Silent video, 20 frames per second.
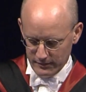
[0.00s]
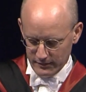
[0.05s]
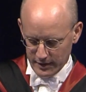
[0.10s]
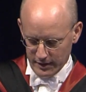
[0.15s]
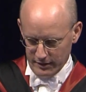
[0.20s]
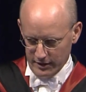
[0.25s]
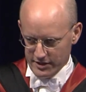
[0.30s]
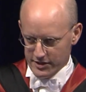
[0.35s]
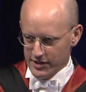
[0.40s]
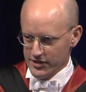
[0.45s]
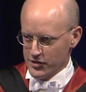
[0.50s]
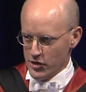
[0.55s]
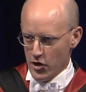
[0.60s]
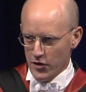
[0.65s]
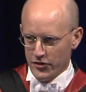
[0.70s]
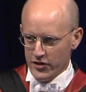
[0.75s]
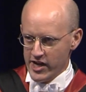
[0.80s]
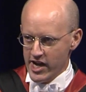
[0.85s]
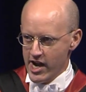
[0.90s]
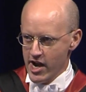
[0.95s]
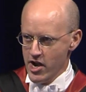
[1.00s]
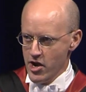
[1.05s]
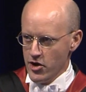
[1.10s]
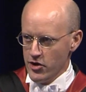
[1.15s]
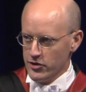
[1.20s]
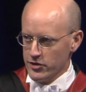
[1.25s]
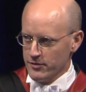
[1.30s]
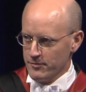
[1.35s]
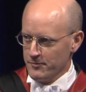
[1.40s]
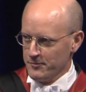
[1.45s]
This is not the end.
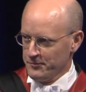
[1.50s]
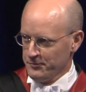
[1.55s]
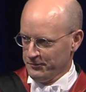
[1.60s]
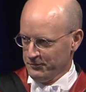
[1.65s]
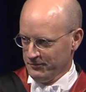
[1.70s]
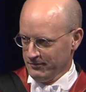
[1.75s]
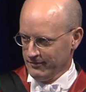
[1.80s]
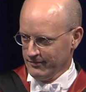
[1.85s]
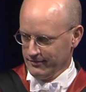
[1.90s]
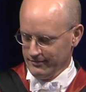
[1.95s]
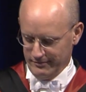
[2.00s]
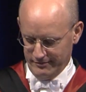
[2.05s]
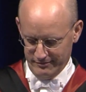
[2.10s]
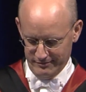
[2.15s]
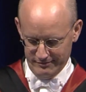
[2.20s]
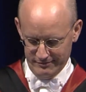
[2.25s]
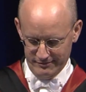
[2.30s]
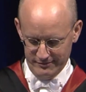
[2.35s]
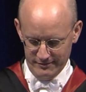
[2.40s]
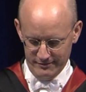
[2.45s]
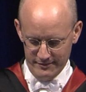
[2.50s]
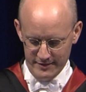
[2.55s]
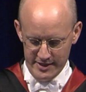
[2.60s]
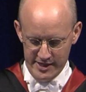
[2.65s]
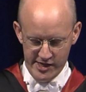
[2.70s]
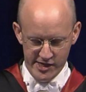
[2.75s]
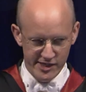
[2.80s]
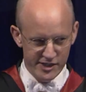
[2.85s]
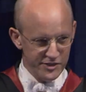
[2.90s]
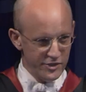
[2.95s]

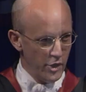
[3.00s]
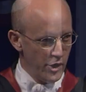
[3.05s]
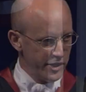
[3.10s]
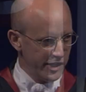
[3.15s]
It is not